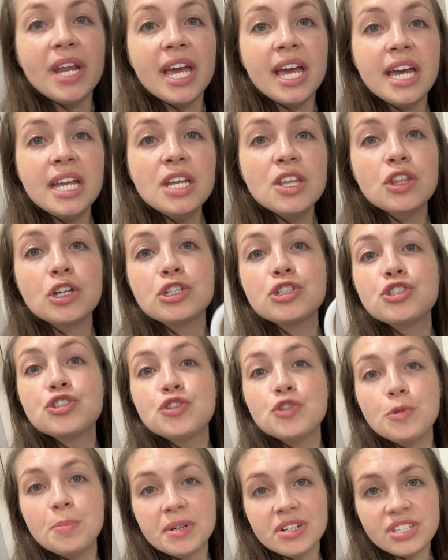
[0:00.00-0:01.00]
in, they're
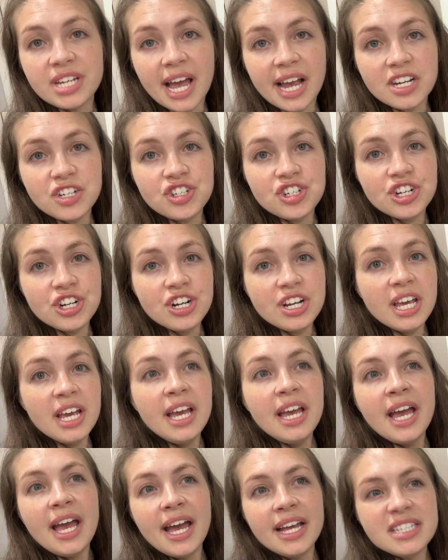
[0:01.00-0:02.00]
super textured.
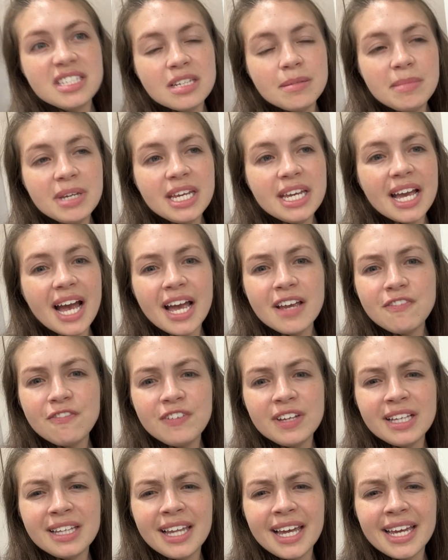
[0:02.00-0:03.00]
And to me, I
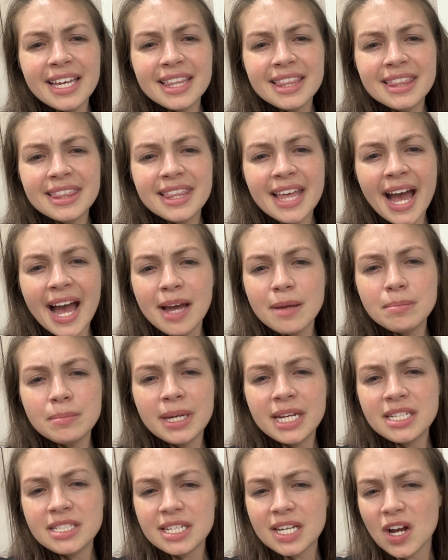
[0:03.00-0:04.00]
feel like that
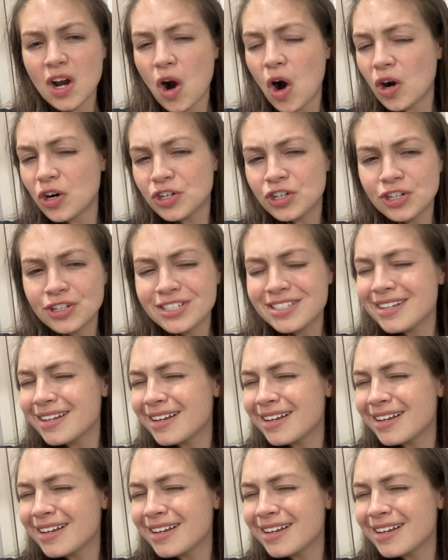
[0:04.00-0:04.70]
makes it harder to